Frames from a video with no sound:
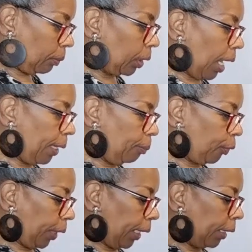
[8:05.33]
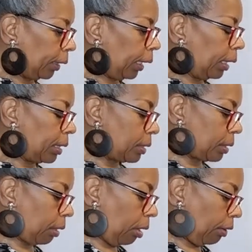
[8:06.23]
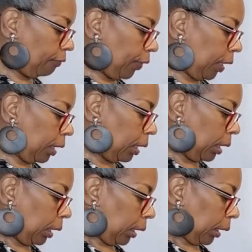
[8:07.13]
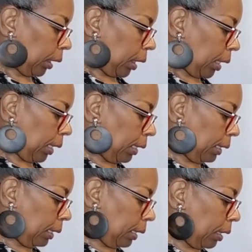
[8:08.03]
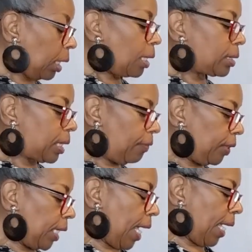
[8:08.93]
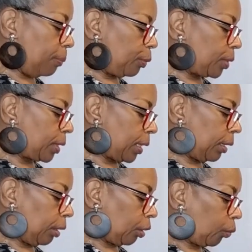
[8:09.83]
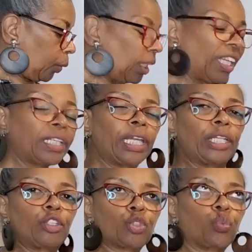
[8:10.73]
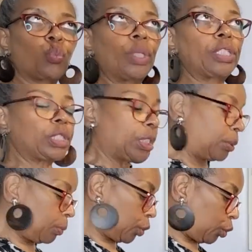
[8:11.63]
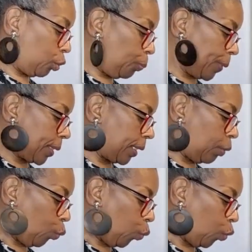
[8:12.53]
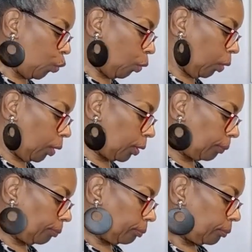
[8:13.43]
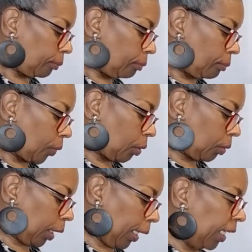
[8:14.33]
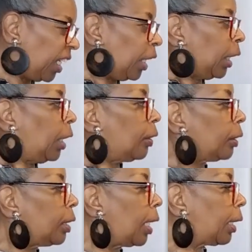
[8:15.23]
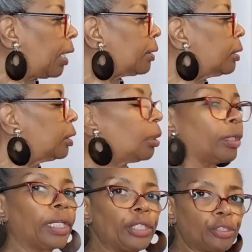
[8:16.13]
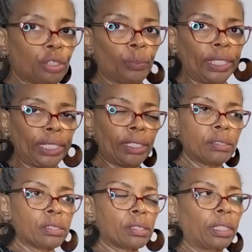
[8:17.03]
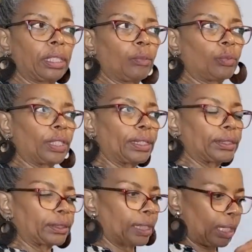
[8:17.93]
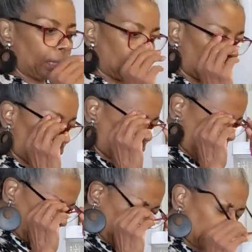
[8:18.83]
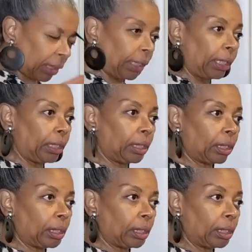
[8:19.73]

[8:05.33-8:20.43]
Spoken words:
Lion Brand, and it's Scarfie. And 78% acrylic and 22% wool. Okay, I got the yarn at Joann's. It was originally